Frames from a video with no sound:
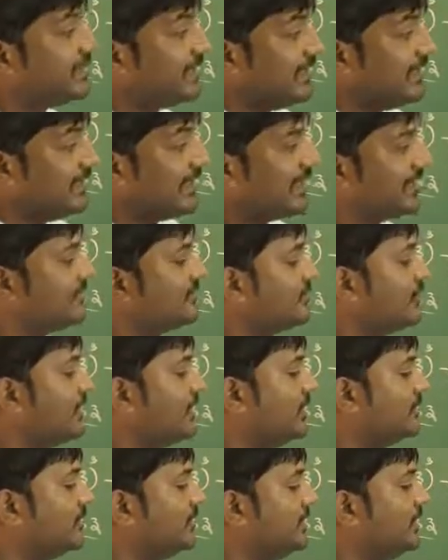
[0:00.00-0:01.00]

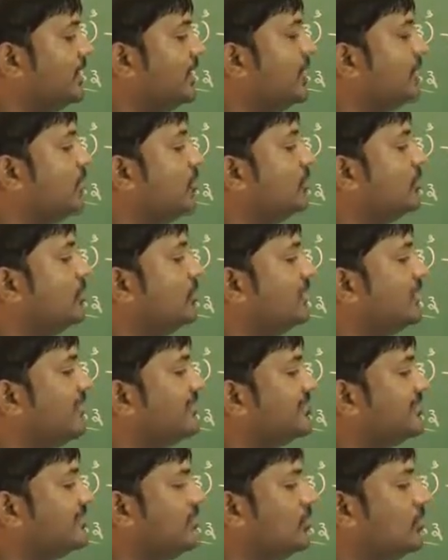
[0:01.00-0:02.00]
3xy, 3 into
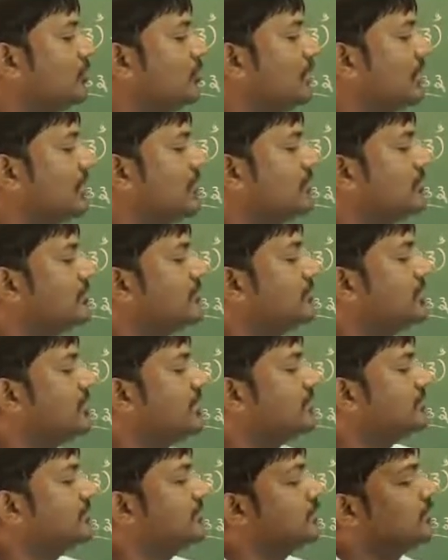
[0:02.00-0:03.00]
x into y,
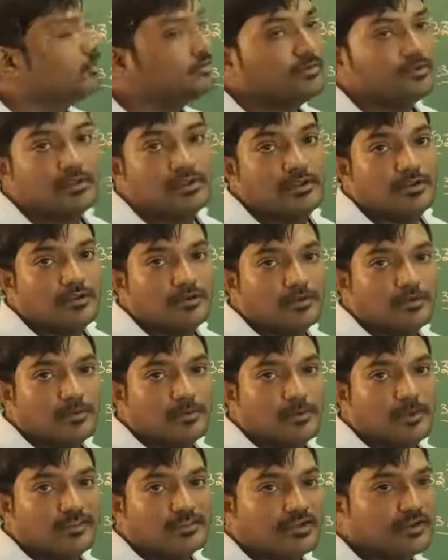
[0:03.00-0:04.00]
3x into
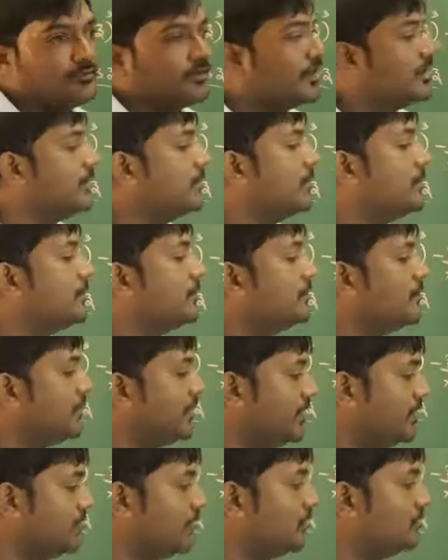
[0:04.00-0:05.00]
2 by 3y
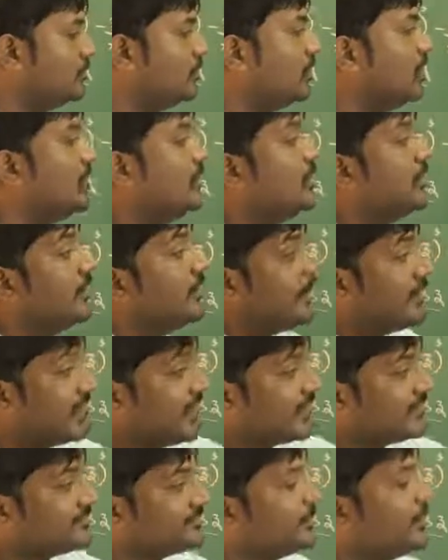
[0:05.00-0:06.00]
into
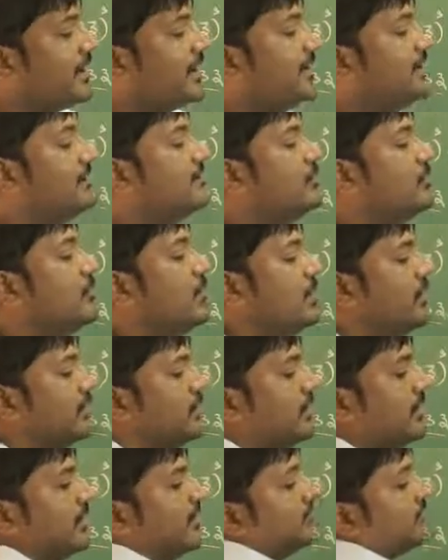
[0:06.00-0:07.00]
x minus y,
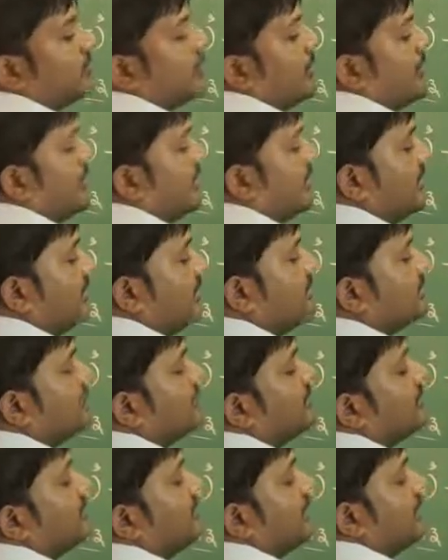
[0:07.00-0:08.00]
x minus
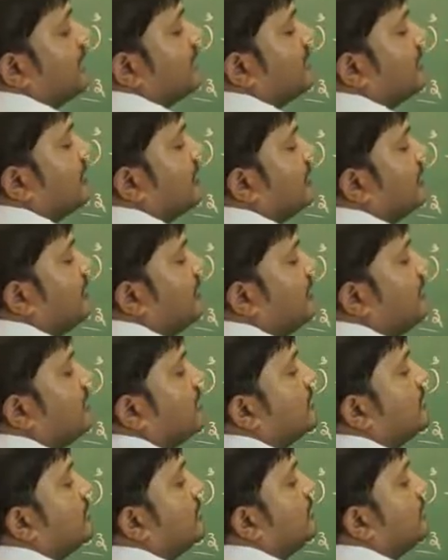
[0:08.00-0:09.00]
x itself,
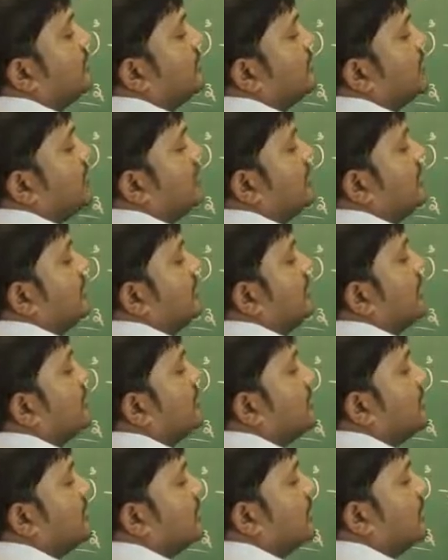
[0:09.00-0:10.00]
x is
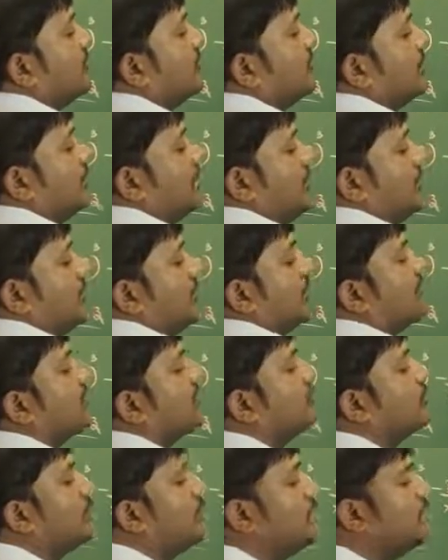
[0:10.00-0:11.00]
x itself
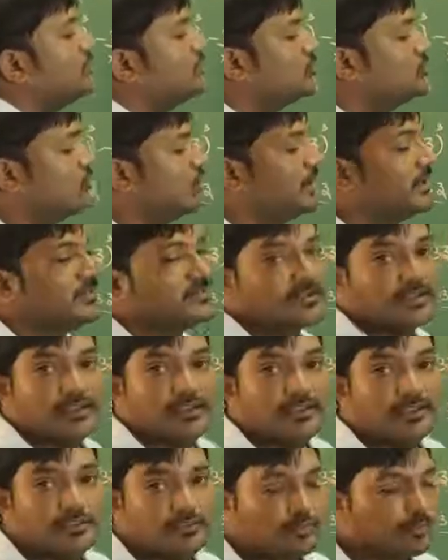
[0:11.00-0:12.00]
minus y is 2 by
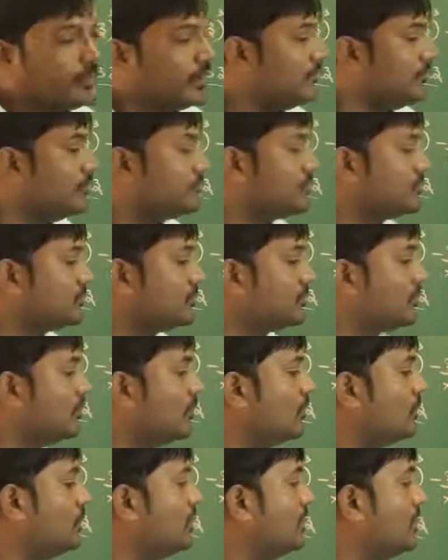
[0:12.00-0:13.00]
3 y.
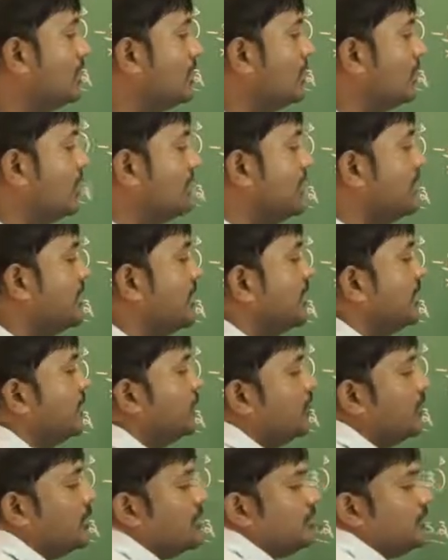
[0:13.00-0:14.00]
So here
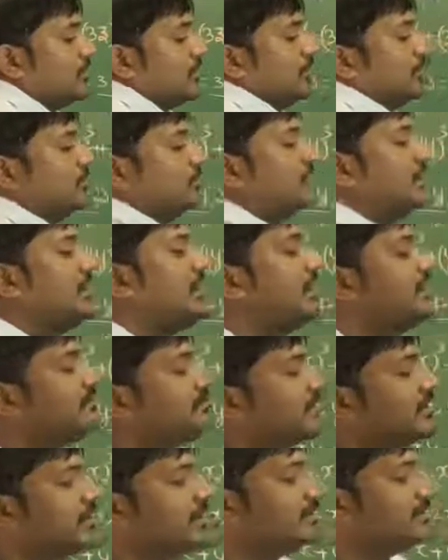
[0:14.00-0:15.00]
if you observe 3
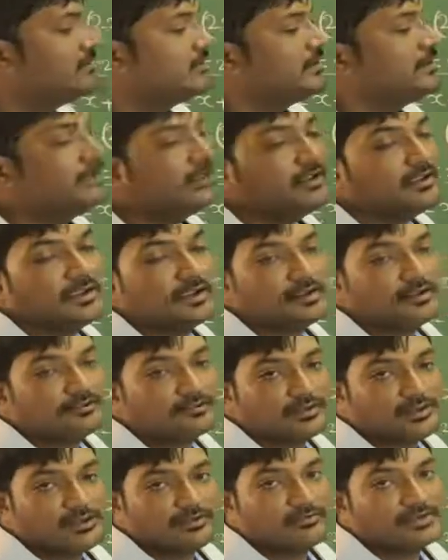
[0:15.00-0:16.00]

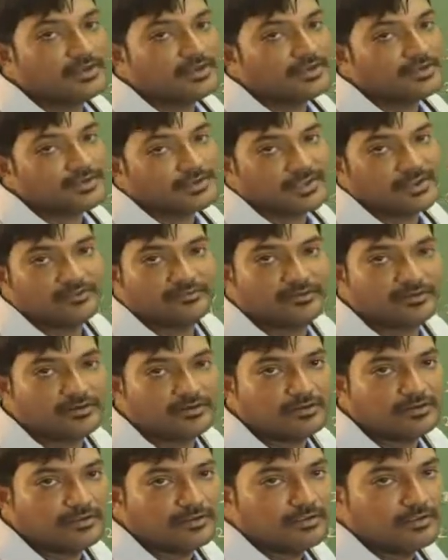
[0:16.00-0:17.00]
and 3 will get
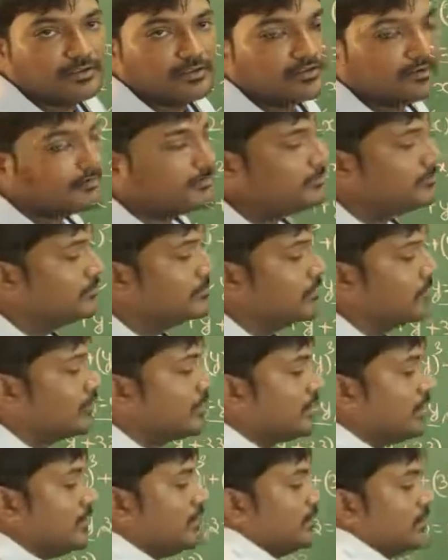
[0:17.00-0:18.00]
cancelled,
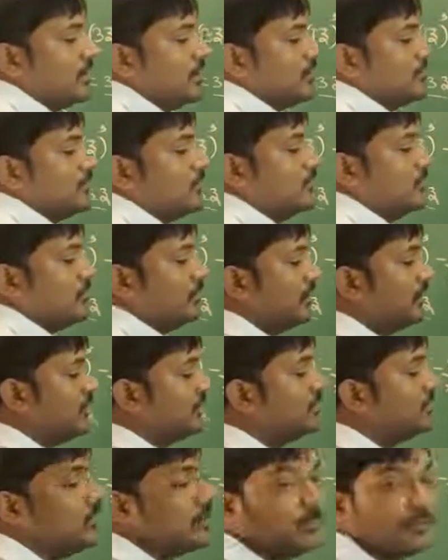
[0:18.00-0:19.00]
okay, because one
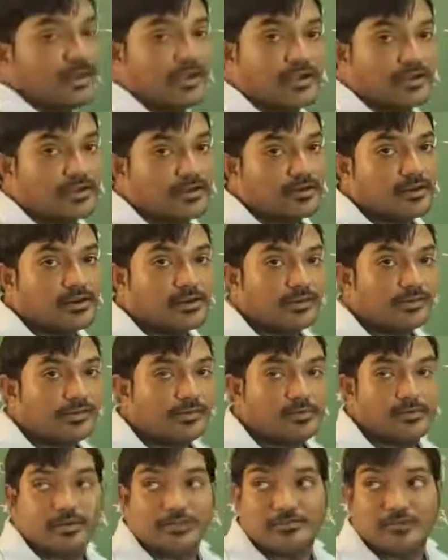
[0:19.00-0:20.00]
is the numerator and
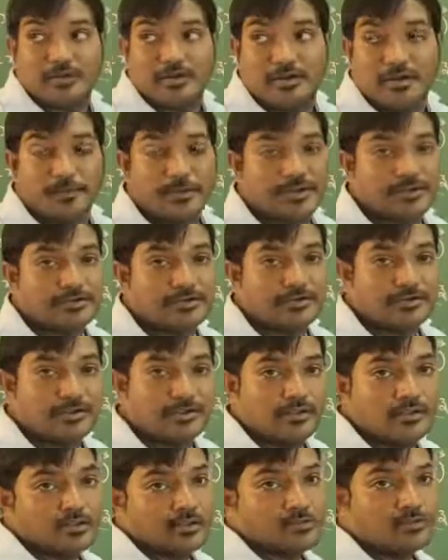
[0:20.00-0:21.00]
another one is denominator,
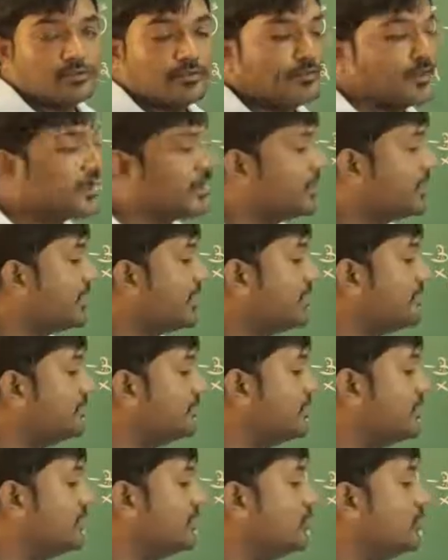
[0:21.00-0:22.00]
so we can
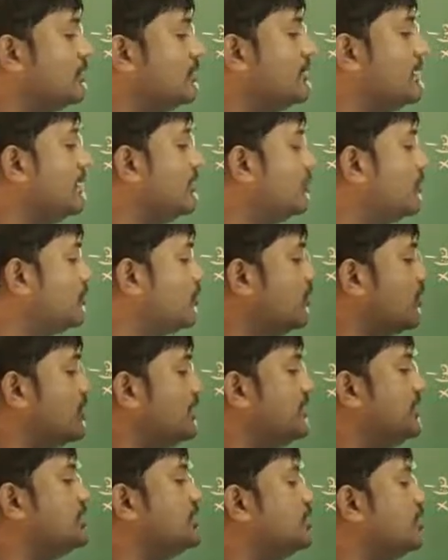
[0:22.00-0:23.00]
cancel it. You will be left
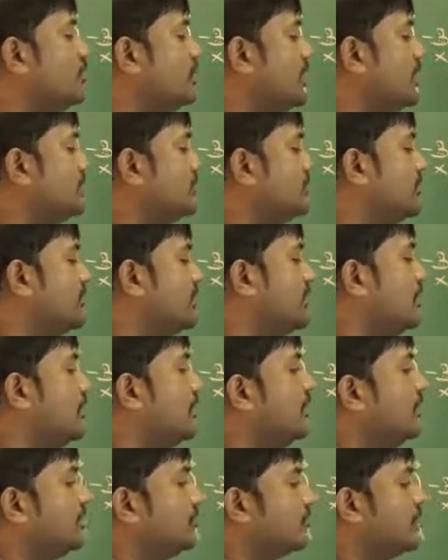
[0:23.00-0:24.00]
only with 2xy.
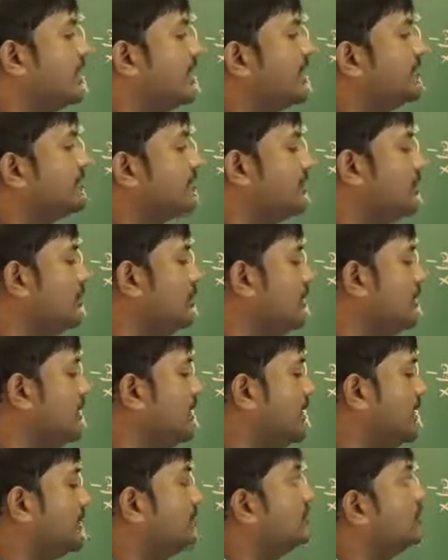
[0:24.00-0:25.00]
So x
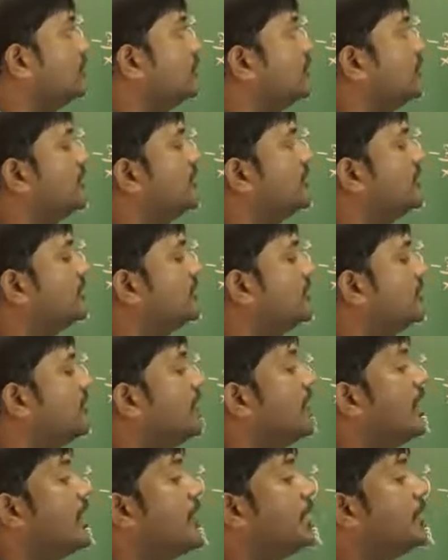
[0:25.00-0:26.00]
cube itself,
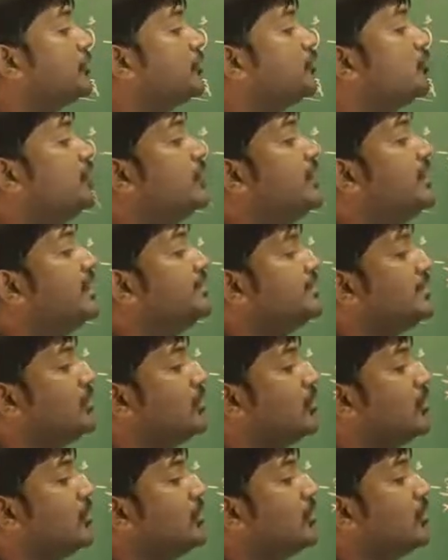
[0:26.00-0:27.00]
and 2 by 3
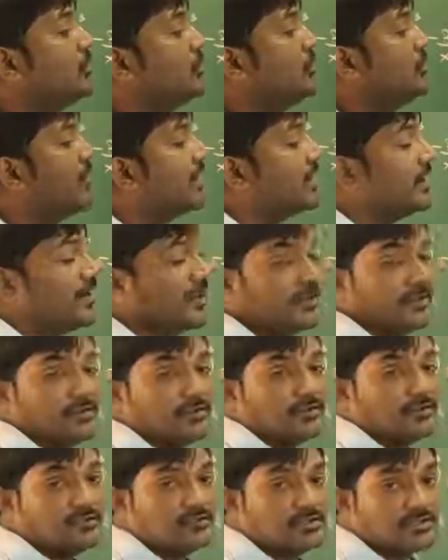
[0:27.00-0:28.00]
whole cube. Again,
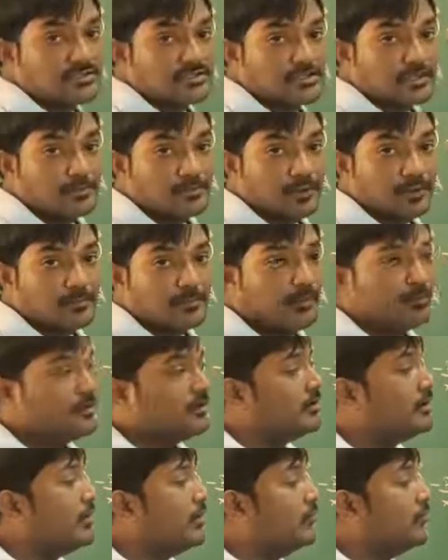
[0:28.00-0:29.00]
just
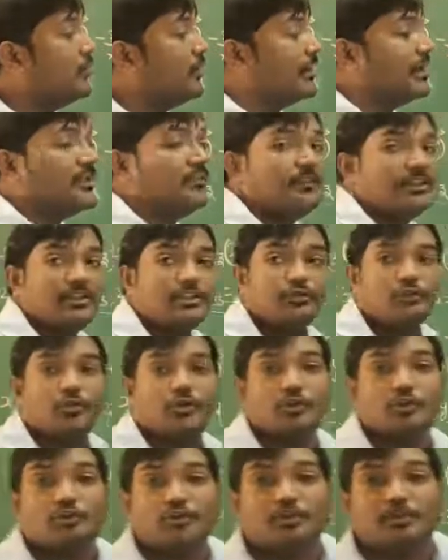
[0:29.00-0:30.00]
remember, whenever you
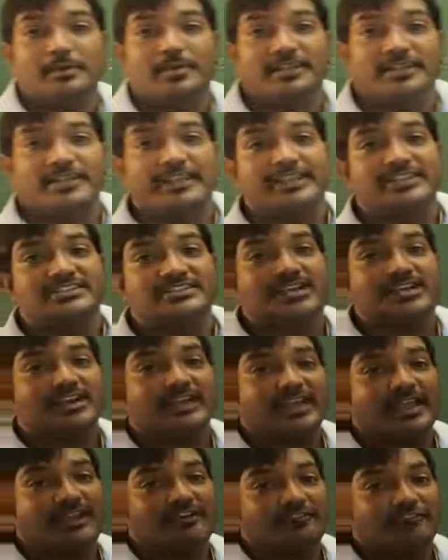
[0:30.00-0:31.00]
cube, each
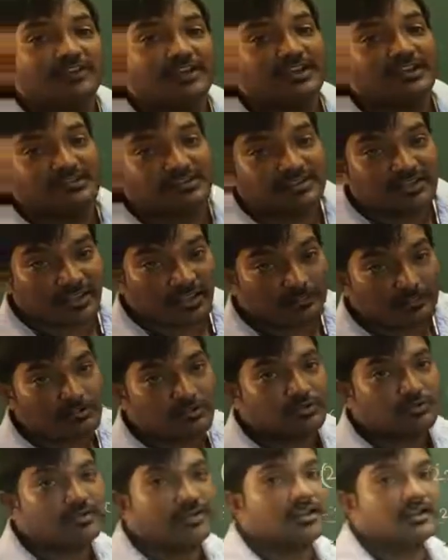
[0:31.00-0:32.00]
and every term
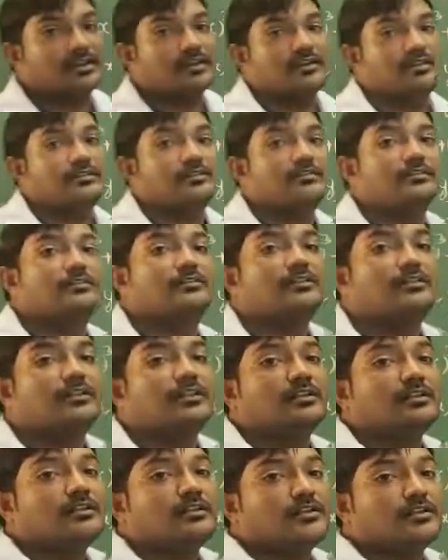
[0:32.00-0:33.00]
should get
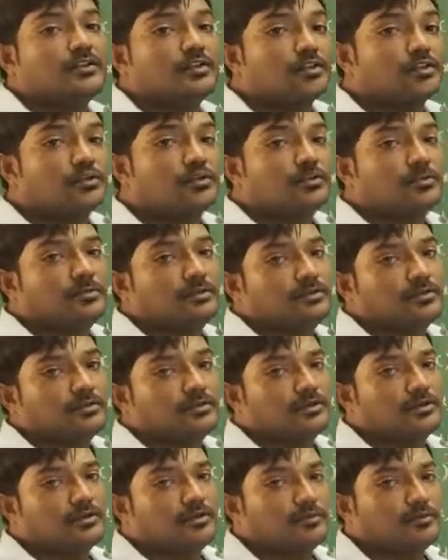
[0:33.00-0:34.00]
the cube.
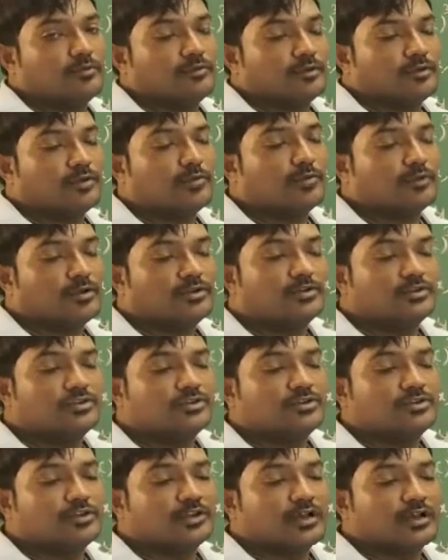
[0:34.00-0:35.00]
You
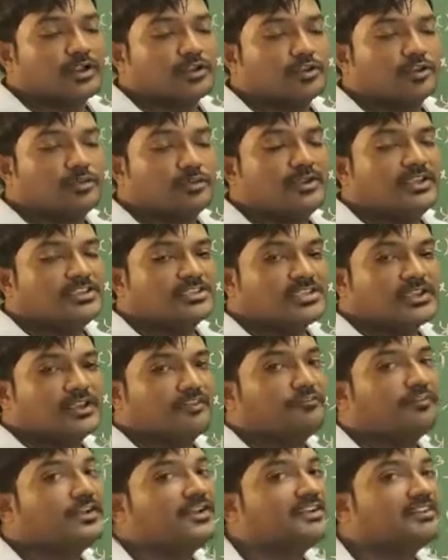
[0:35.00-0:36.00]
should cube each and
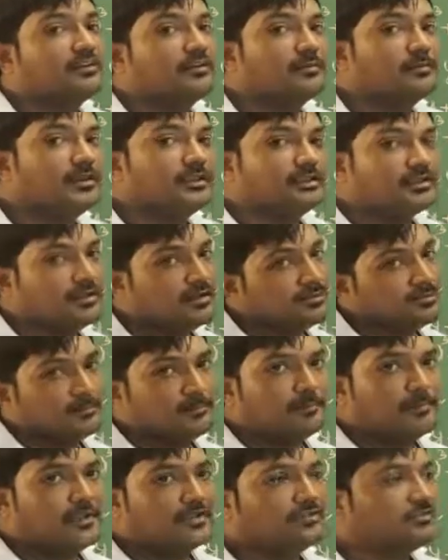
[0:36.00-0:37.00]
every term in the
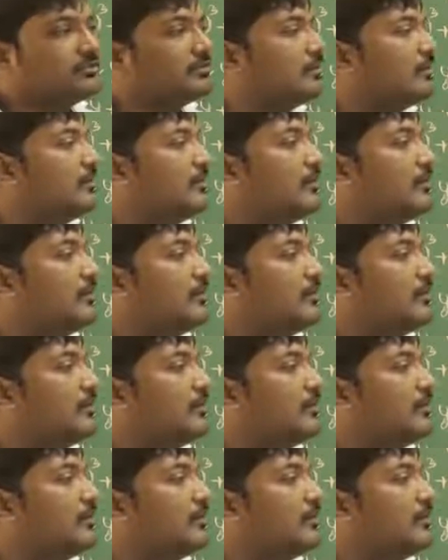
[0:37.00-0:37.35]
base.